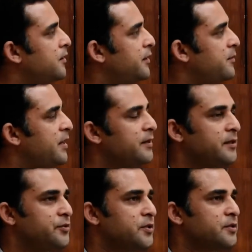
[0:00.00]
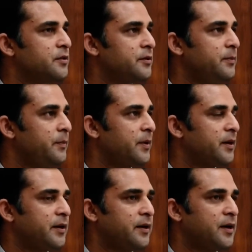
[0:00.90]
thematic interest group
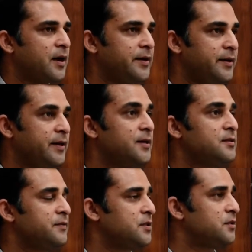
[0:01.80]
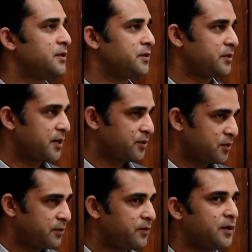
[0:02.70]
by IDEAS, which is the International
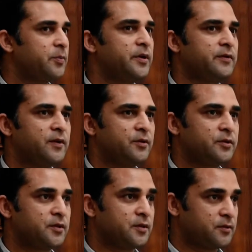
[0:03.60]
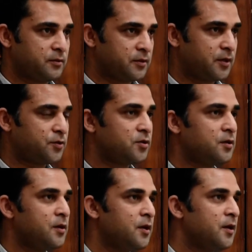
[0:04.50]
Development Evaluation Association,